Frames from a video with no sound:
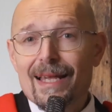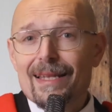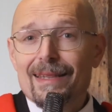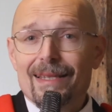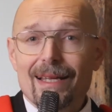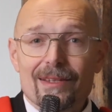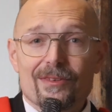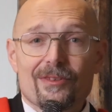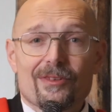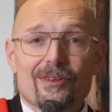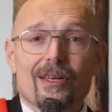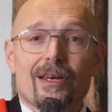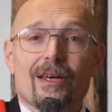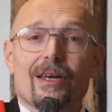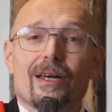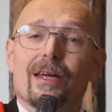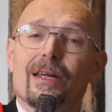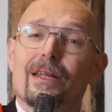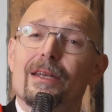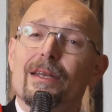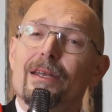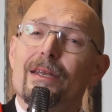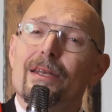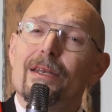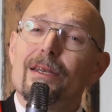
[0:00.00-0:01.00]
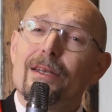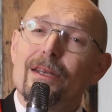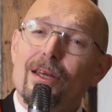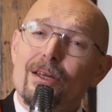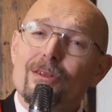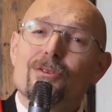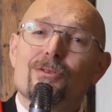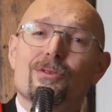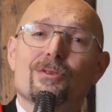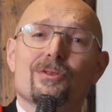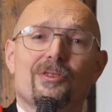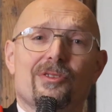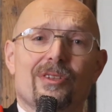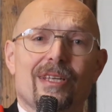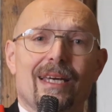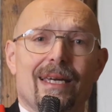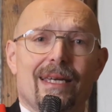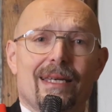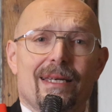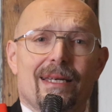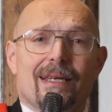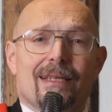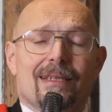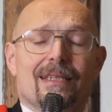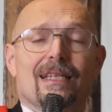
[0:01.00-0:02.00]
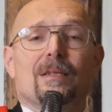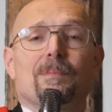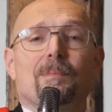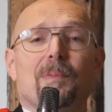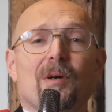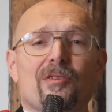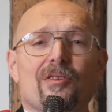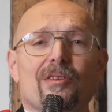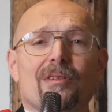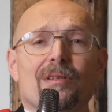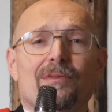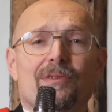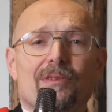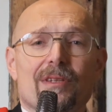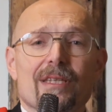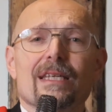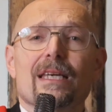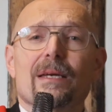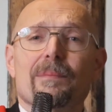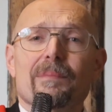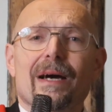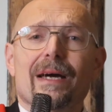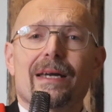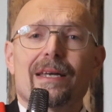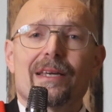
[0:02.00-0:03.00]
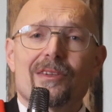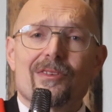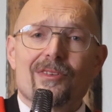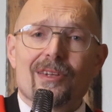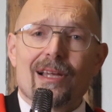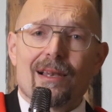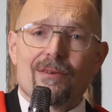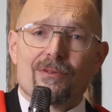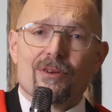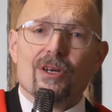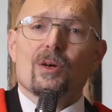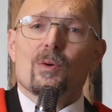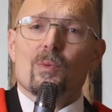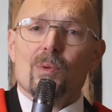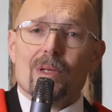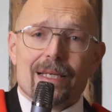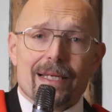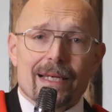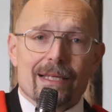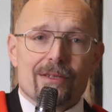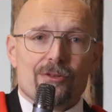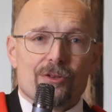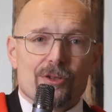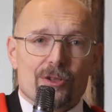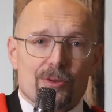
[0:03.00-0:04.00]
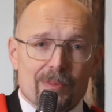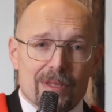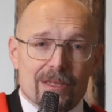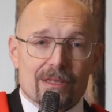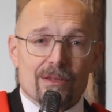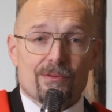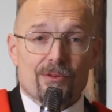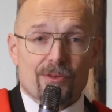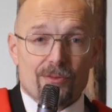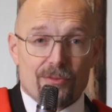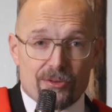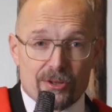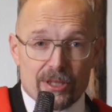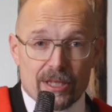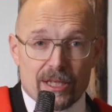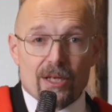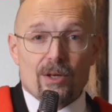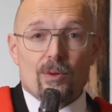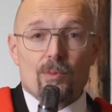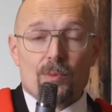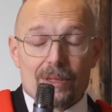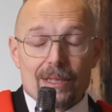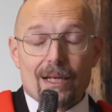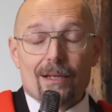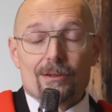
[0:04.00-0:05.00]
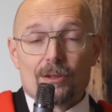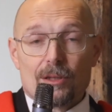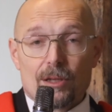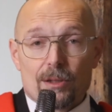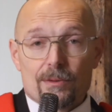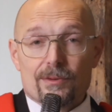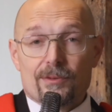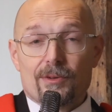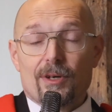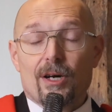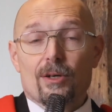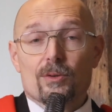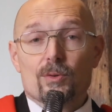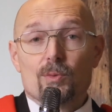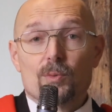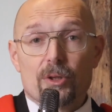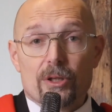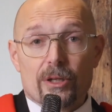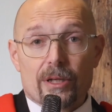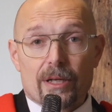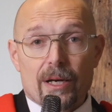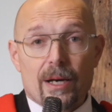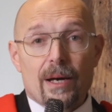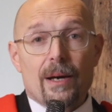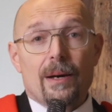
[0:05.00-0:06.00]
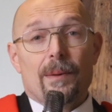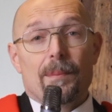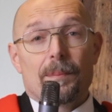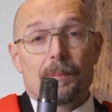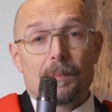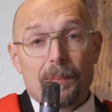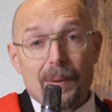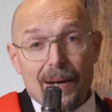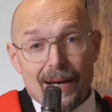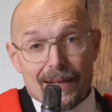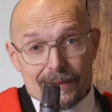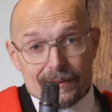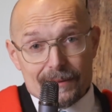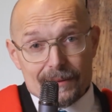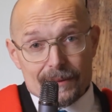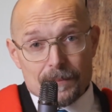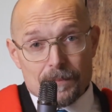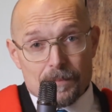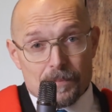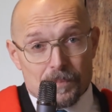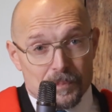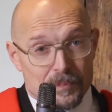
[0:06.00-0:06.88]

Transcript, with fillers: That's not to say that positive thinking by itself will get you admitted for free without a lot of hard work, but